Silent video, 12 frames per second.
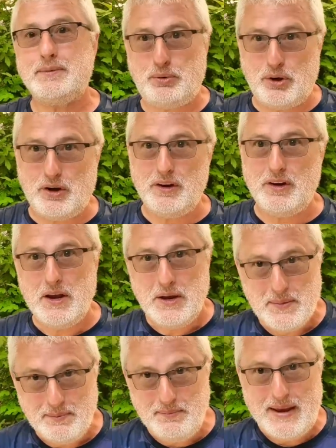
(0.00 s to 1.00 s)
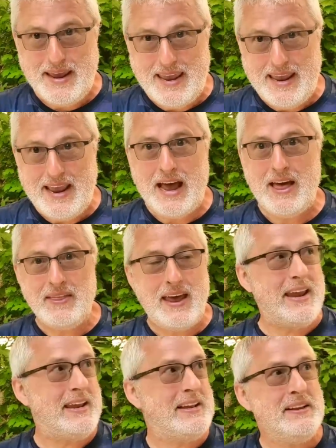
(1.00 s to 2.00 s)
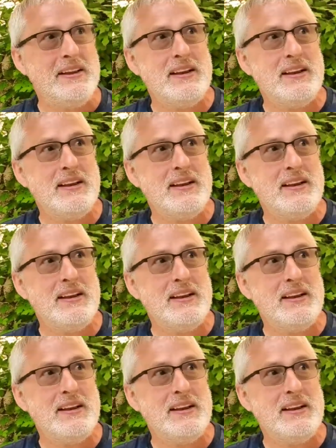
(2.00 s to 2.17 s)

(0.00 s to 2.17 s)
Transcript: upon me, and they